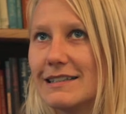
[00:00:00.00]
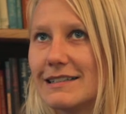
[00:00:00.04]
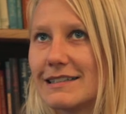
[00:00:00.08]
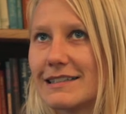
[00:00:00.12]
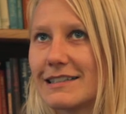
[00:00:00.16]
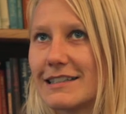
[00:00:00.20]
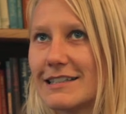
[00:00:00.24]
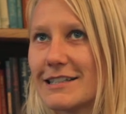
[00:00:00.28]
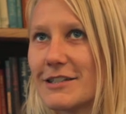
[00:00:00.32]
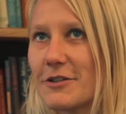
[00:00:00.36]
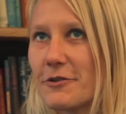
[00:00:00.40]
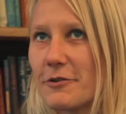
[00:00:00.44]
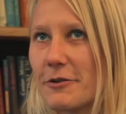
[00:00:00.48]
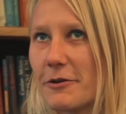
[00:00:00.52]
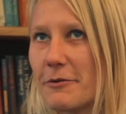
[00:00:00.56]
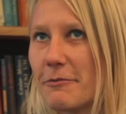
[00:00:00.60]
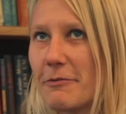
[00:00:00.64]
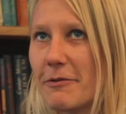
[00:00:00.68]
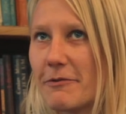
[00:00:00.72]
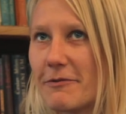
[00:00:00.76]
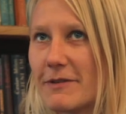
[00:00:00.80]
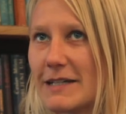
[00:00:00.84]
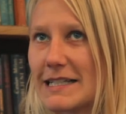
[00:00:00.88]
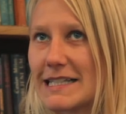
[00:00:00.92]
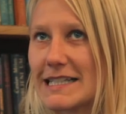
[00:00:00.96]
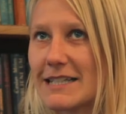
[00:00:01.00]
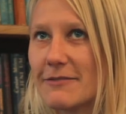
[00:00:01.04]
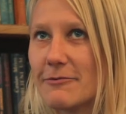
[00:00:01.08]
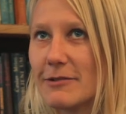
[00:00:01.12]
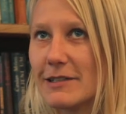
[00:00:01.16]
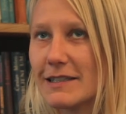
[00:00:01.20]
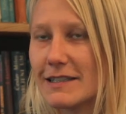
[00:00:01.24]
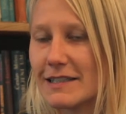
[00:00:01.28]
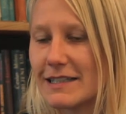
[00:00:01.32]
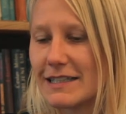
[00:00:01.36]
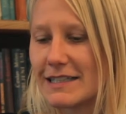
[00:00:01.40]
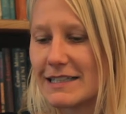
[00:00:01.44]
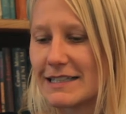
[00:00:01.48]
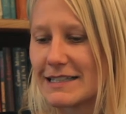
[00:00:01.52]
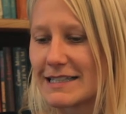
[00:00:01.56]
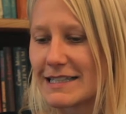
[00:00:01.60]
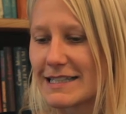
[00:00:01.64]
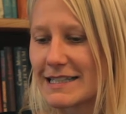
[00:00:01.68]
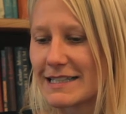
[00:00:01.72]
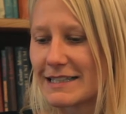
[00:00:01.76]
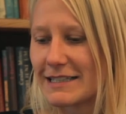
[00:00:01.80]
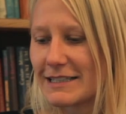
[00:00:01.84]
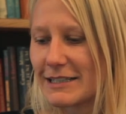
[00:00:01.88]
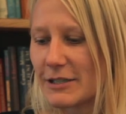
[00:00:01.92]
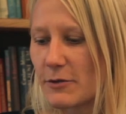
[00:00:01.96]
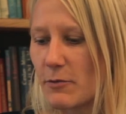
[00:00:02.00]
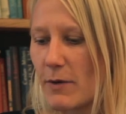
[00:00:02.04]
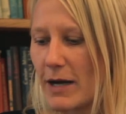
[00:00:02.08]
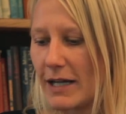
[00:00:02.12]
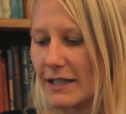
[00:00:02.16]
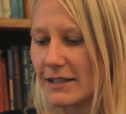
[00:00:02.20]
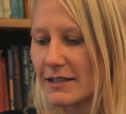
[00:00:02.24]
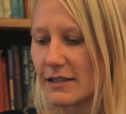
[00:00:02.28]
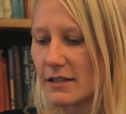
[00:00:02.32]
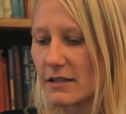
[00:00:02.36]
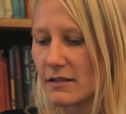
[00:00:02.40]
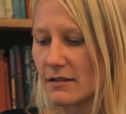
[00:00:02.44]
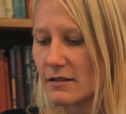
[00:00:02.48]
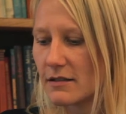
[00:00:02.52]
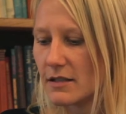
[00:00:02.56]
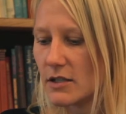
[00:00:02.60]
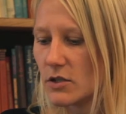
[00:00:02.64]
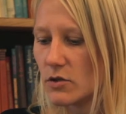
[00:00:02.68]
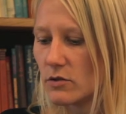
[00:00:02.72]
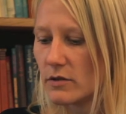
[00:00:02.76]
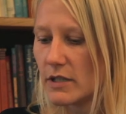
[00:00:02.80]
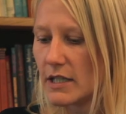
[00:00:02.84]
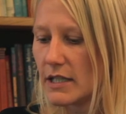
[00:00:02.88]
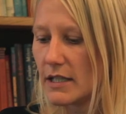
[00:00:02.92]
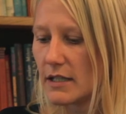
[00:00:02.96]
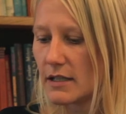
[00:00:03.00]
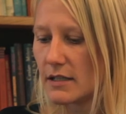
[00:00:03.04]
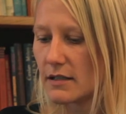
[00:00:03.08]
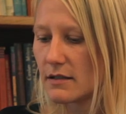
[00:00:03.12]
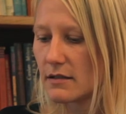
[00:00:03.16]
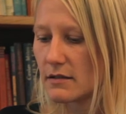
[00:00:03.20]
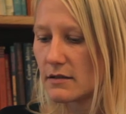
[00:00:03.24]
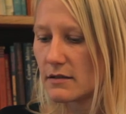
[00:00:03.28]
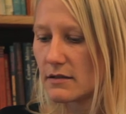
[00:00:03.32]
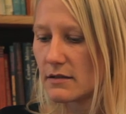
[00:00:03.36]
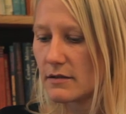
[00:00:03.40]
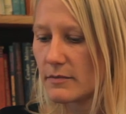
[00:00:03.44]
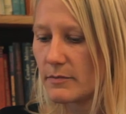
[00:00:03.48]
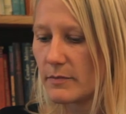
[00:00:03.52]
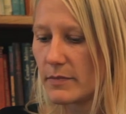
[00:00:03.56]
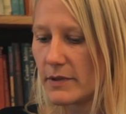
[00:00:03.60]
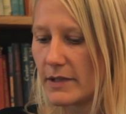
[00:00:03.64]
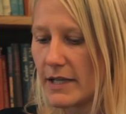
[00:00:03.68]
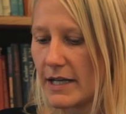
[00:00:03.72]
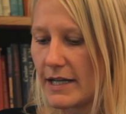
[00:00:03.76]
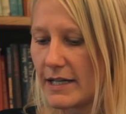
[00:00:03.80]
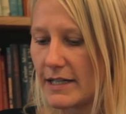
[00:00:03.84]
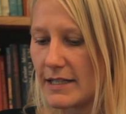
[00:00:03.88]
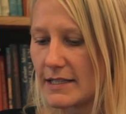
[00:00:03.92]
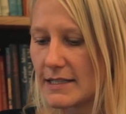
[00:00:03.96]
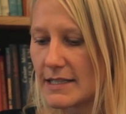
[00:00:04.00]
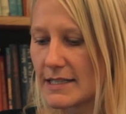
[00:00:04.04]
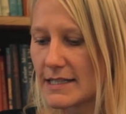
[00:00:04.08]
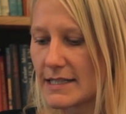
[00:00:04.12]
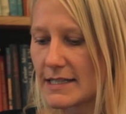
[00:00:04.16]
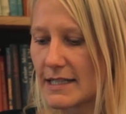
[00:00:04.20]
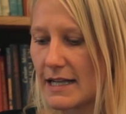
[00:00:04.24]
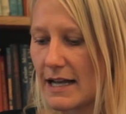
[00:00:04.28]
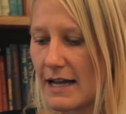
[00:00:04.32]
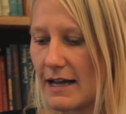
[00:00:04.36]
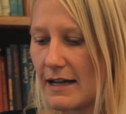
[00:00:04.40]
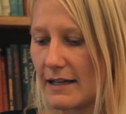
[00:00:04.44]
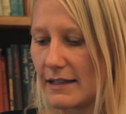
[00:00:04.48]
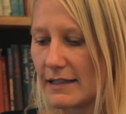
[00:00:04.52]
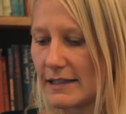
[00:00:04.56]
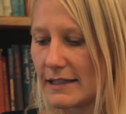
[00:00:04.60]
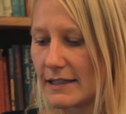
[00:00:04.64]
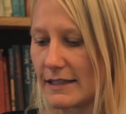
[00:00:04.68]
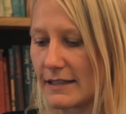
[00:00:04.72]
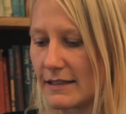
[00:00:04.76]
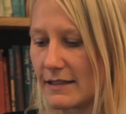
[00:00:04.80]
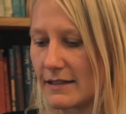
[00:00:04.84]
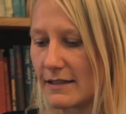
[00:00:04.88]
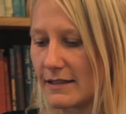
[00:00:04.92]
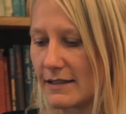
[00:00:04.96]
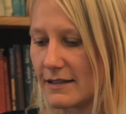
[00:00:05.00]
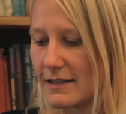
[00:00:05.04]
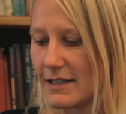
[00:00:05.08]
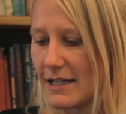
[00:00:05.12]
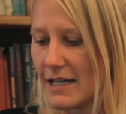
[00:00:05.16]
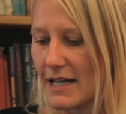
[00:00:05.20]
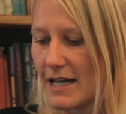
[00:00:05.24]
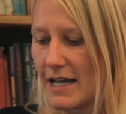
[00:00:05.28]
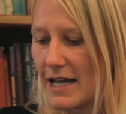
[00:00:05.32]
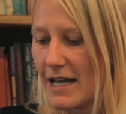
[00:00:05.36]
TRANSEUROPA Festival is quite a unique place, and